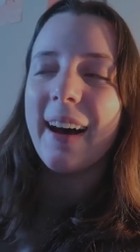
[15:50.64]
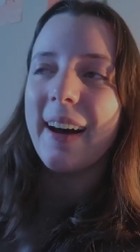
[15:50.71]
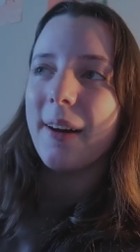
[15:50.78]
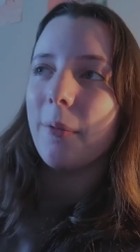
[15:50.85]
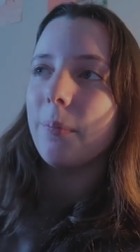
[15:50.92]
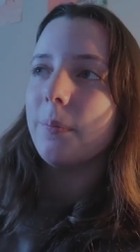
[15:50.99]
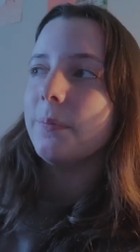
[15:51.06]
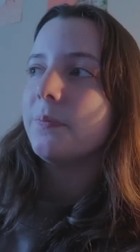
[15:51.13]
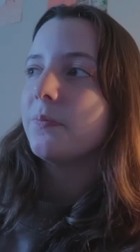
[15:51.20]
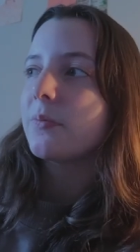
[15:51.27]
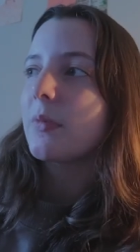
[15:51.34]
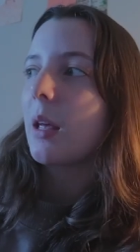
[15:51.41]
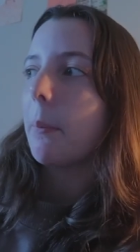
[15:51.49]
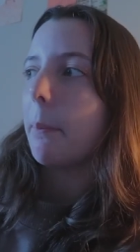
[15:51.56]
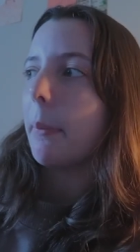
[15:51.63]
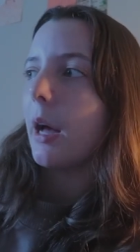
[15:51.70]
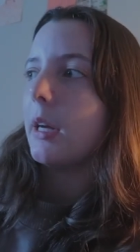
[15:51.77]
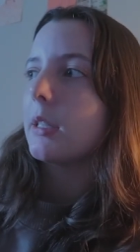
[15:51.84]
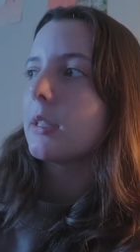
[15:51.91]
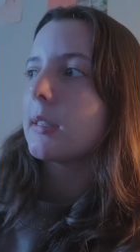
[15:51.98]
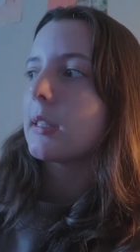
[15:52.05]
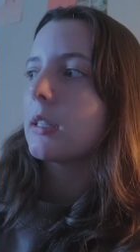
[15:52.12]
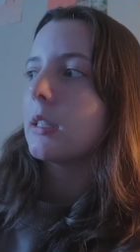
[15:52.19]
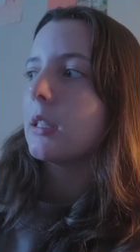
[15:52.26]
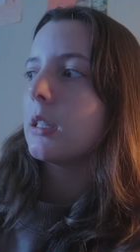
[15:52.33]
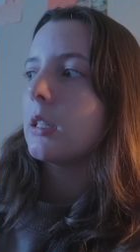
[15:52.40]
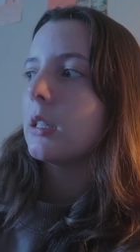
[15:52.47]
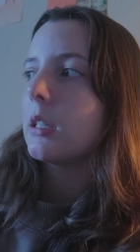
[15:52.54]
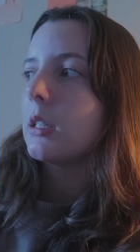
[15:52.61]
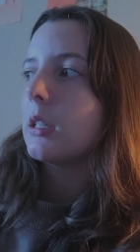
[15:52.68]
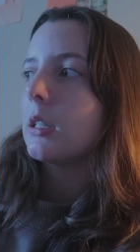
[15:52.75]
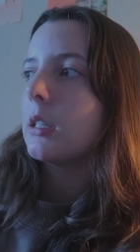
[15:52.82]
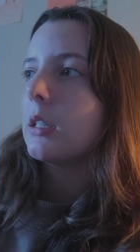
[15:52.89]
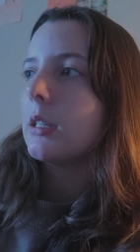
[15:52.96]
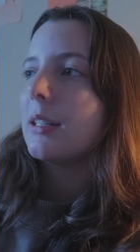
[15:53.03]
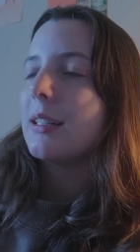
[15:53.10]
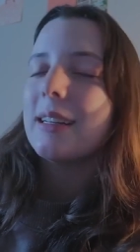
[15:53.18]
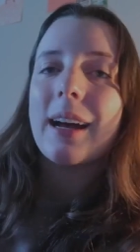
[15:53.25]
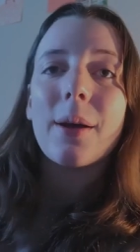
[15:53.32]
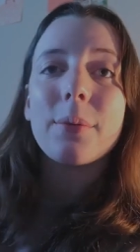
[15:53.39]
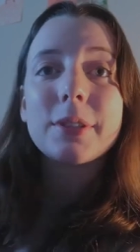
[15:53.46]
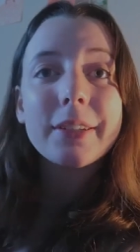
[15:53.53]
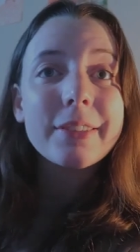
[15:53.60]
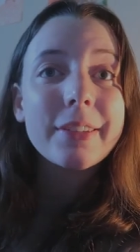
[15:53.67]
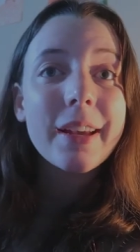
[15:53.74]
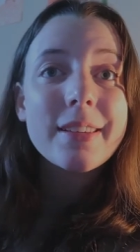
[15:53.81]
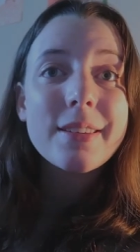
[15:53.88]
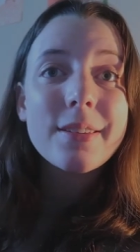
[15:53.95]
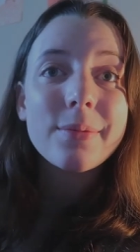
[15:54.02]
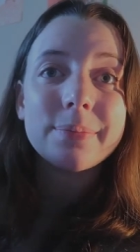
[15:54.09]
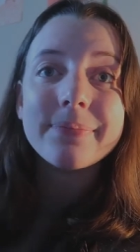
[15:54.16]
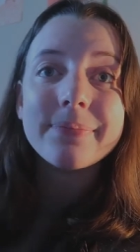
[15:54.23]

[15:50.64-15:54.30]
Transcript: Um, but I'll talk to you guys soon.